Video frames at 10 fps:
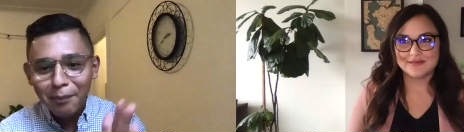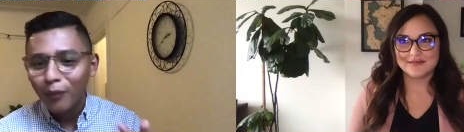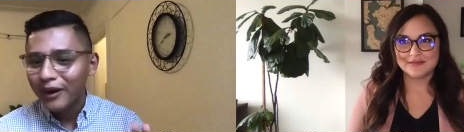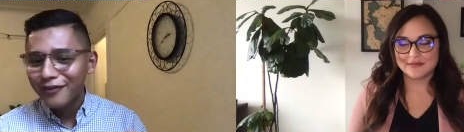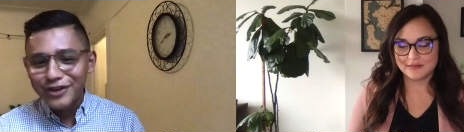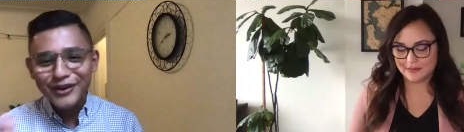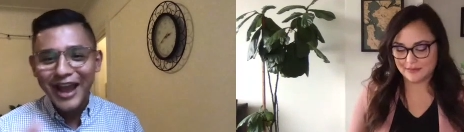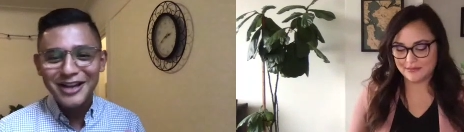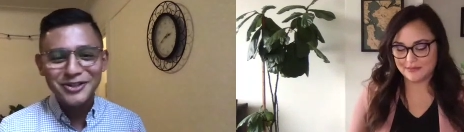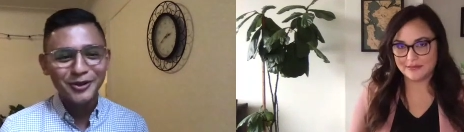Speaker 1: whatever you
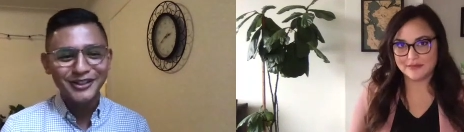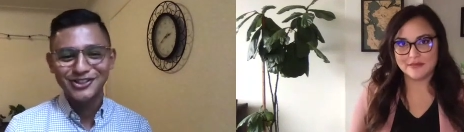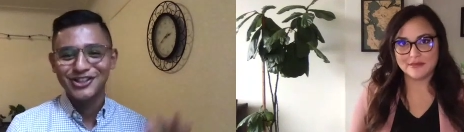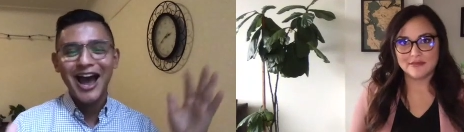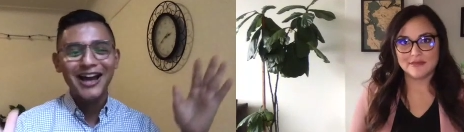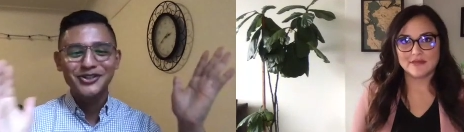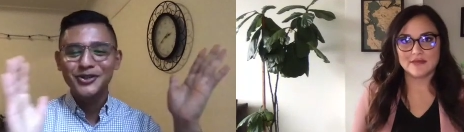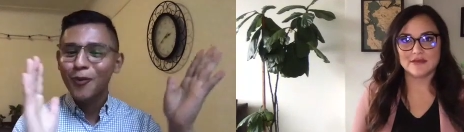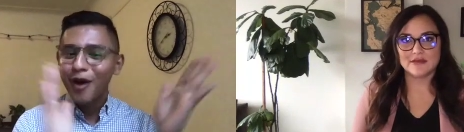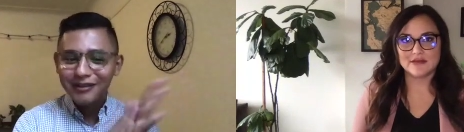can do on the chat to
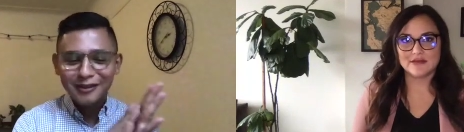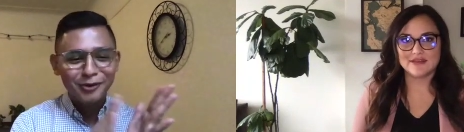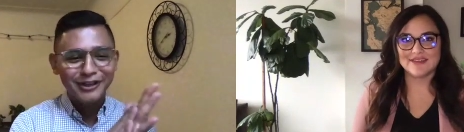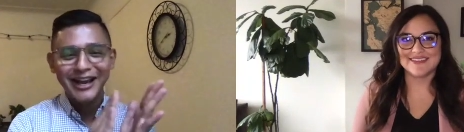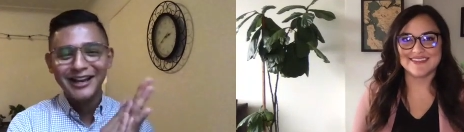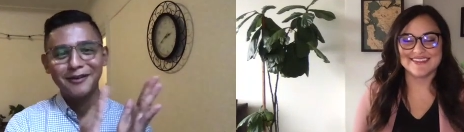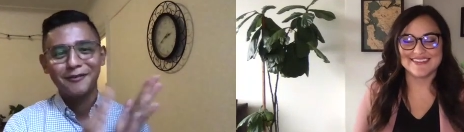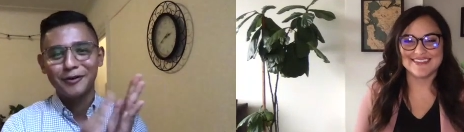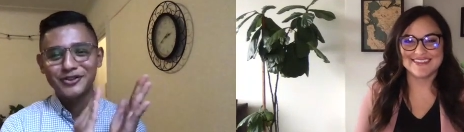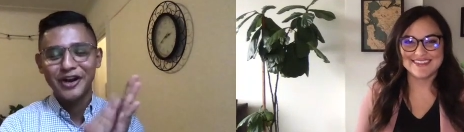welcome Renee
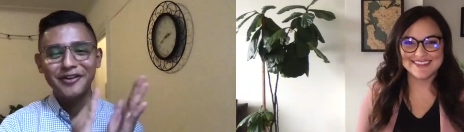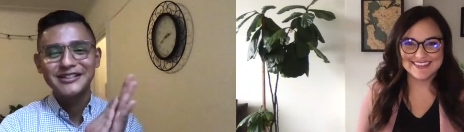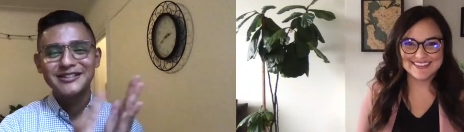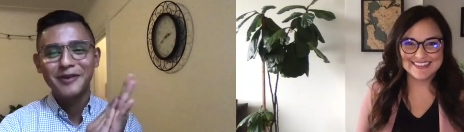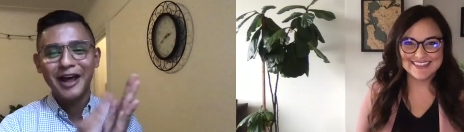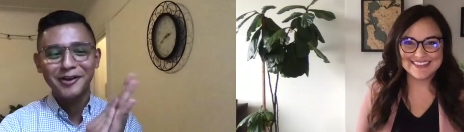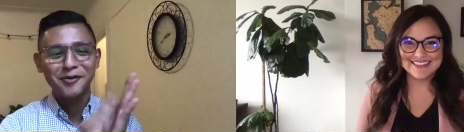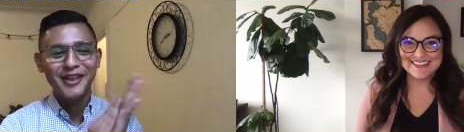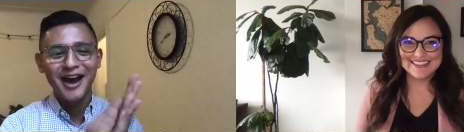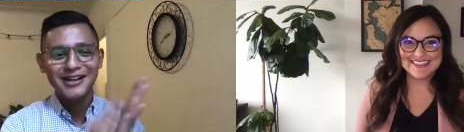for sharing this value with
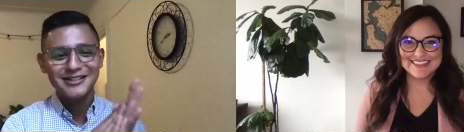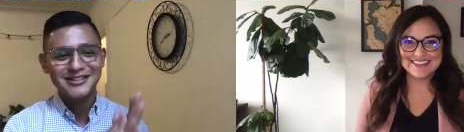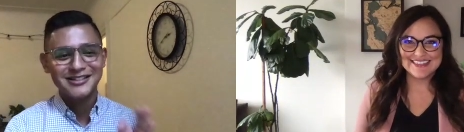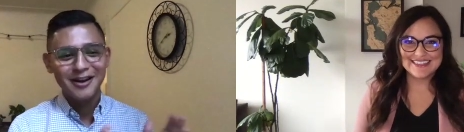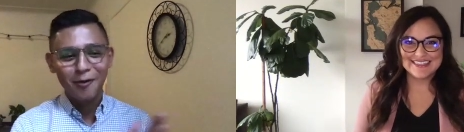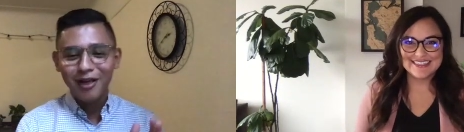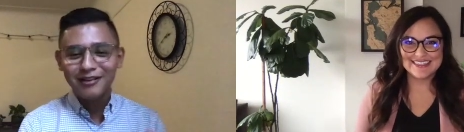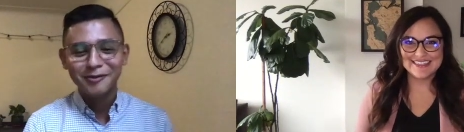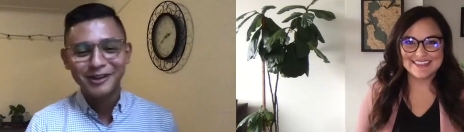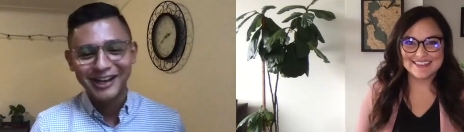us. Welcome,
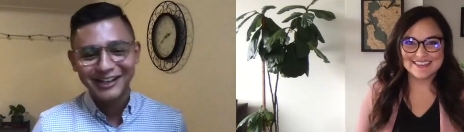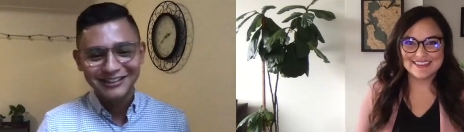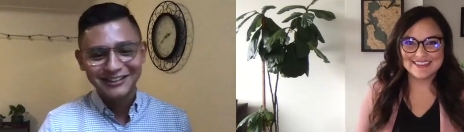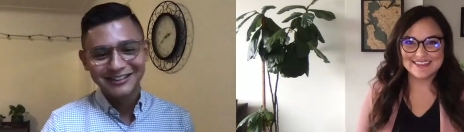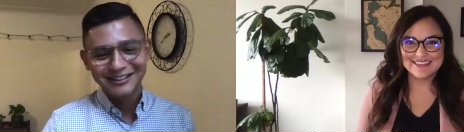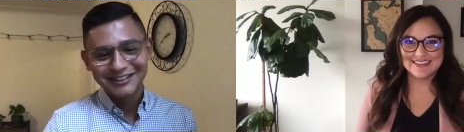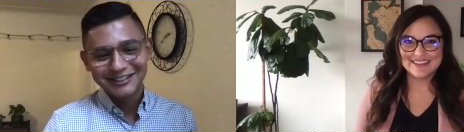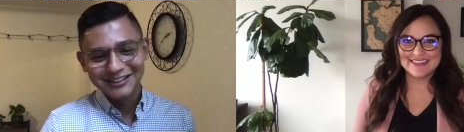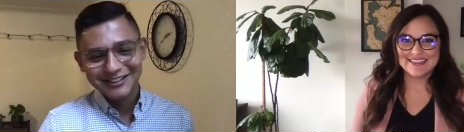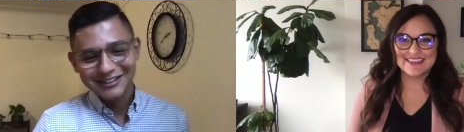Renee.
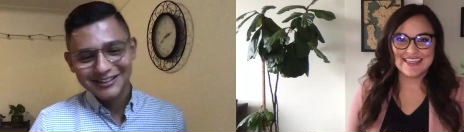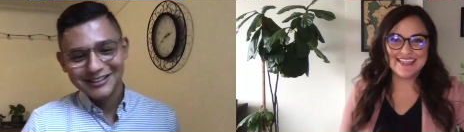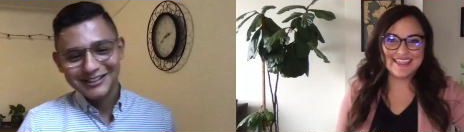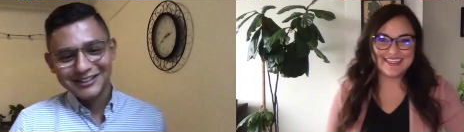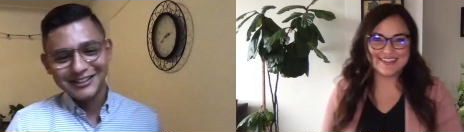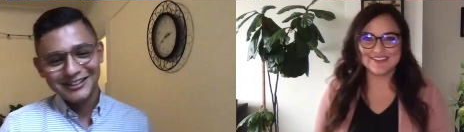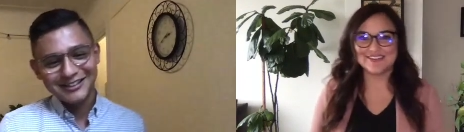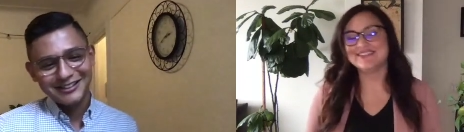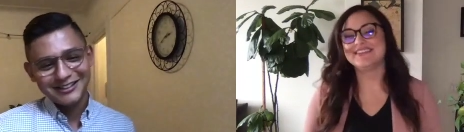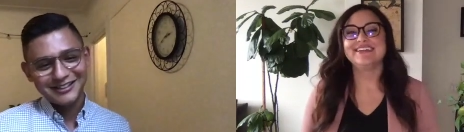
Speaker 2: Thank
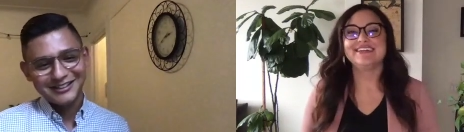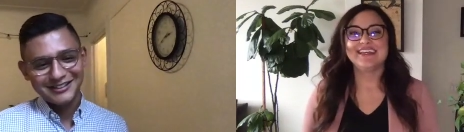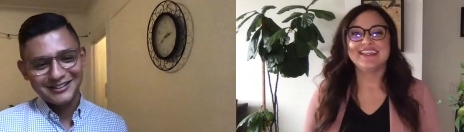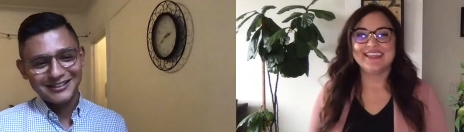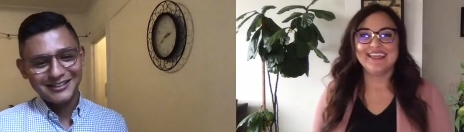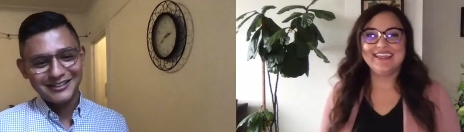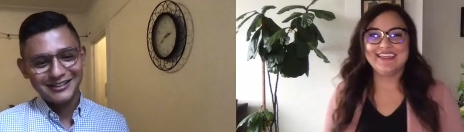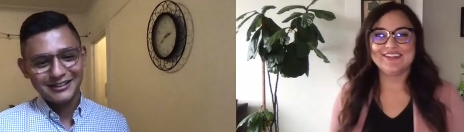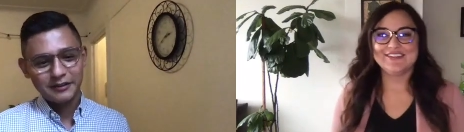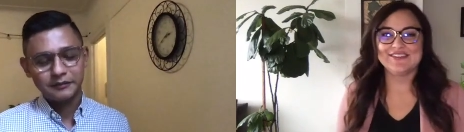you. Thank
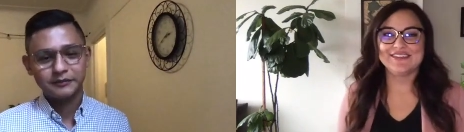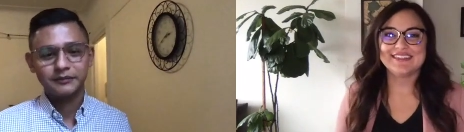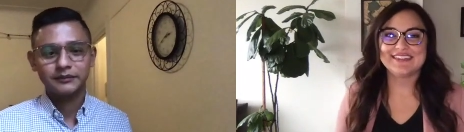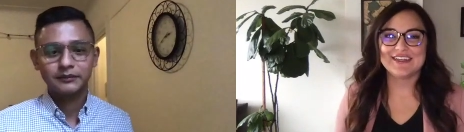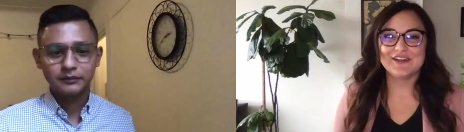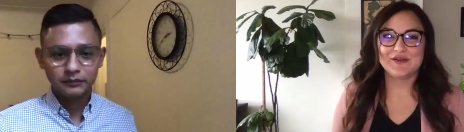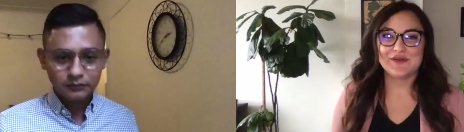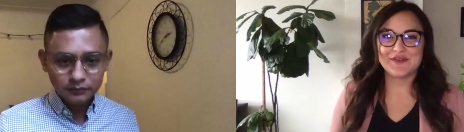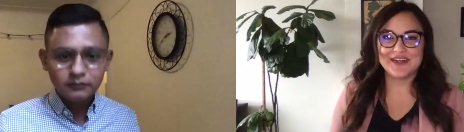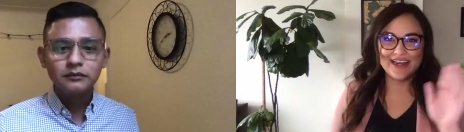you. So,
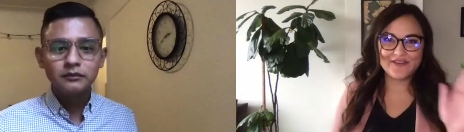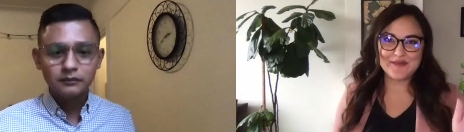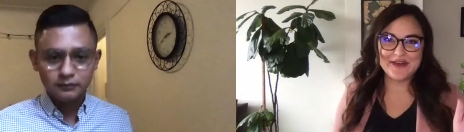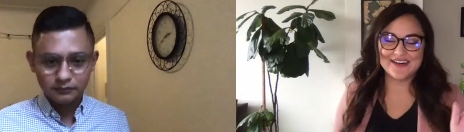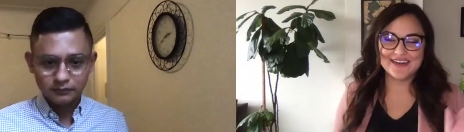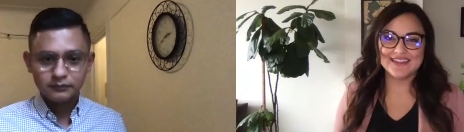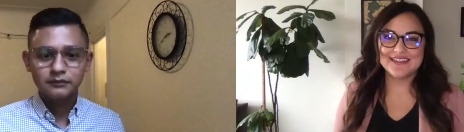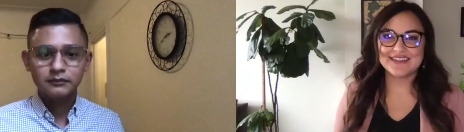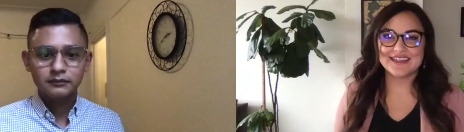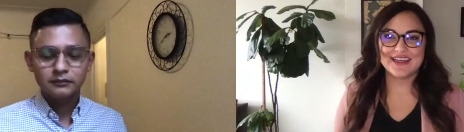Renee
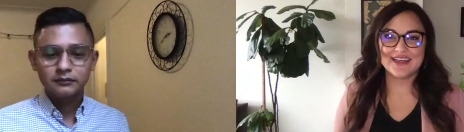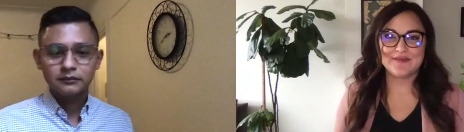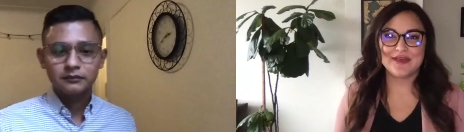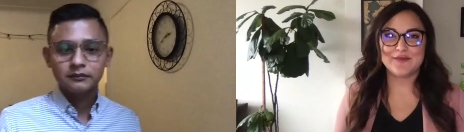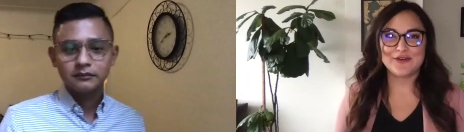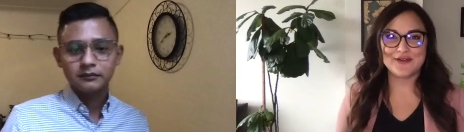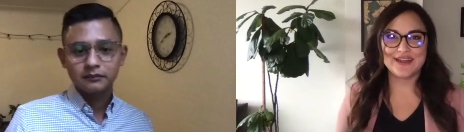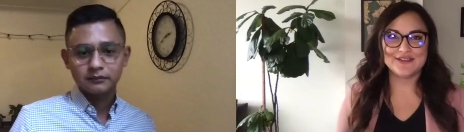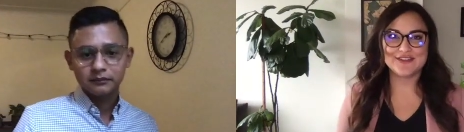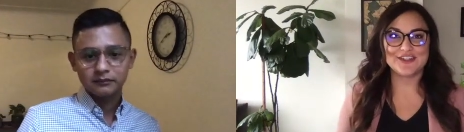Ramirez, um, my pronouns are